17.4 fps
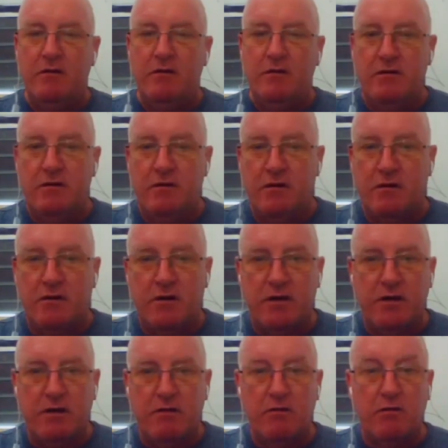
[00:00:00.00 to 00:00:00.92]

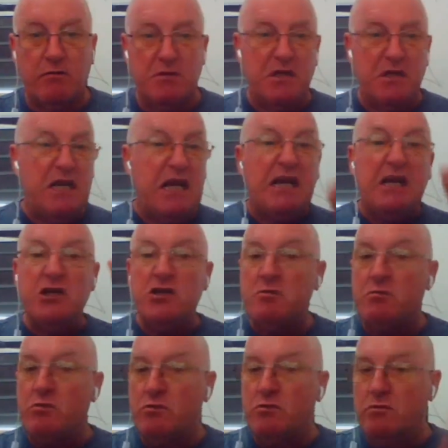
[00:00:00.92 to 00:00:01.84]
Okay, or
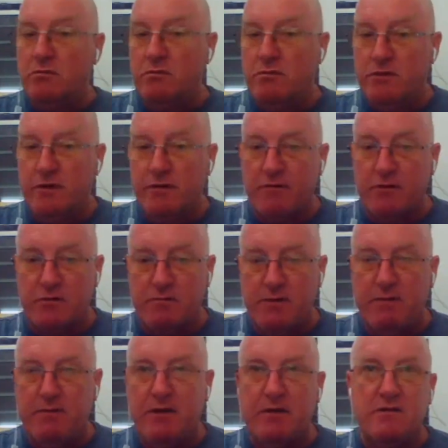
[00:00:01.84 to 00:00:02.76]
negligible difference,
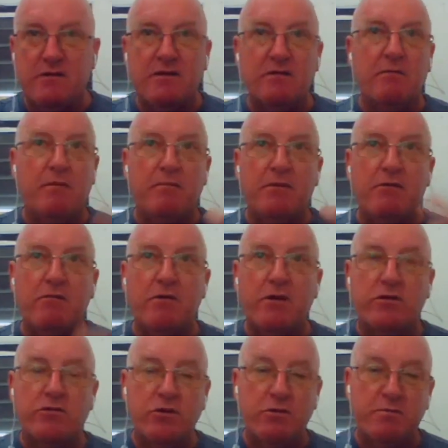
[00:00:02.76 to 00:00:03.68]
maybe 1 or
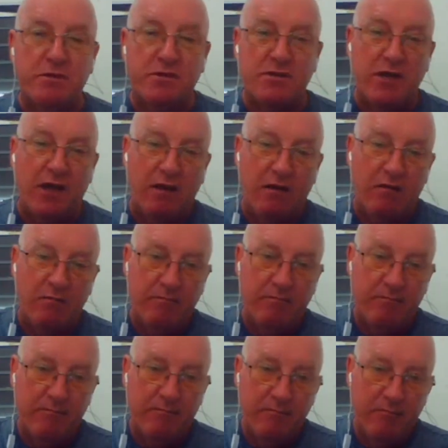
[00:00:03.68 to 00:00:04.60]
2%
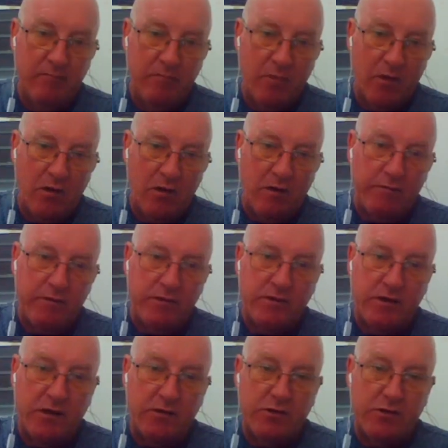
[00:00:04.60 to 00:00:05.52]
of the
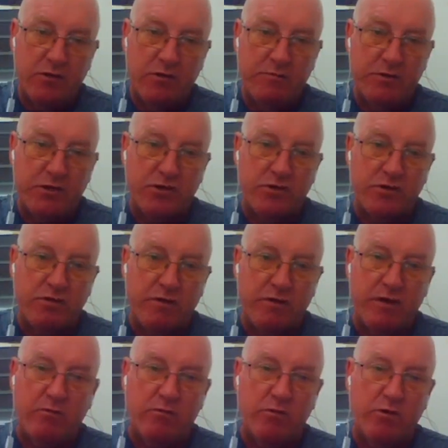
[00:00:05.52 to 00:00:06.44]
CO2 emissions around
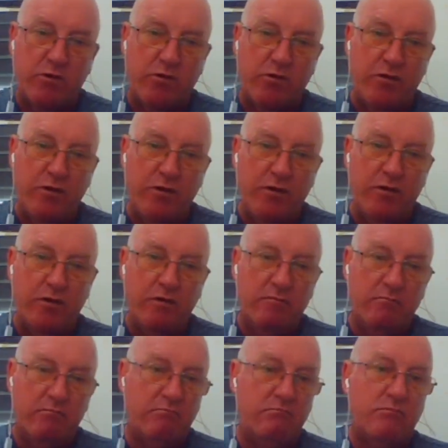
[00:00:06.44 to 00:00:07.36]
the world
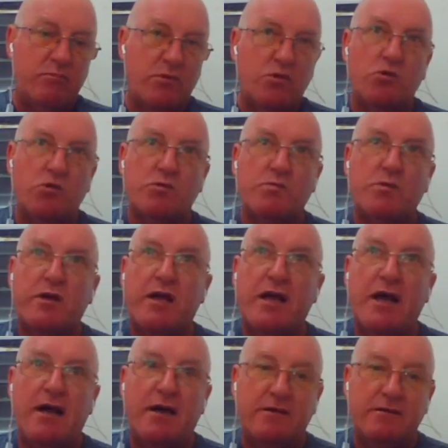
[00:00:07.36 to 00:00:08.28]
caused by
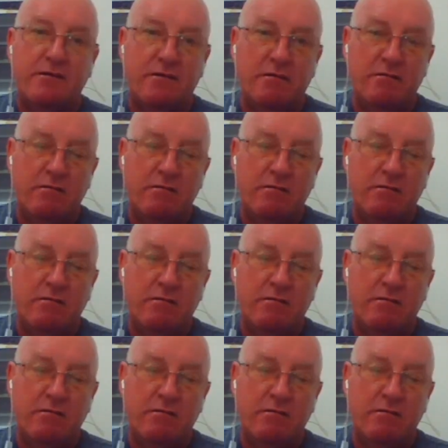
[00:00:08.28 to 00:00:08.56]
cars.